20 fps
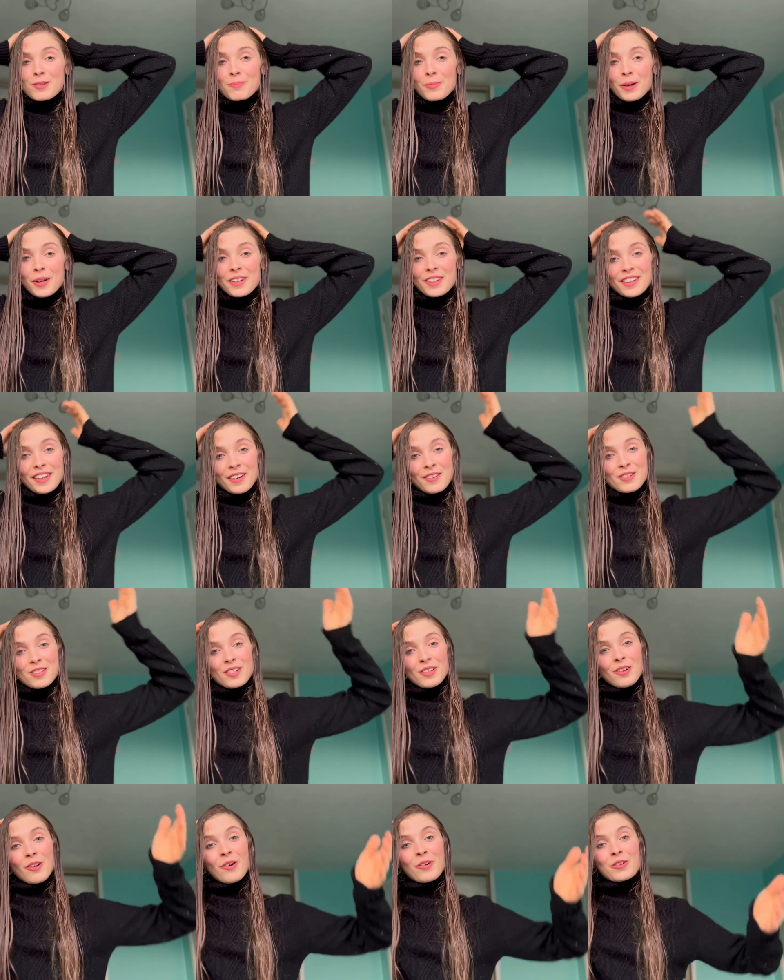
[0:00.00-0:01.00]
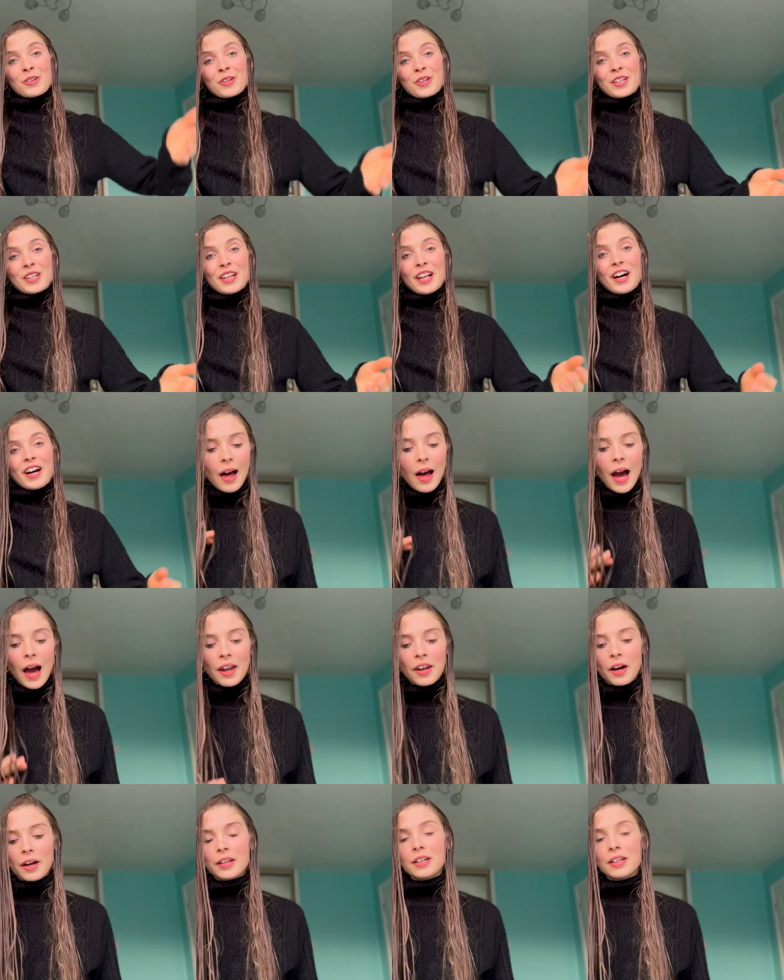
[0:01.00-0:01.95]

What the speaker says: but there is a lot you can learn and I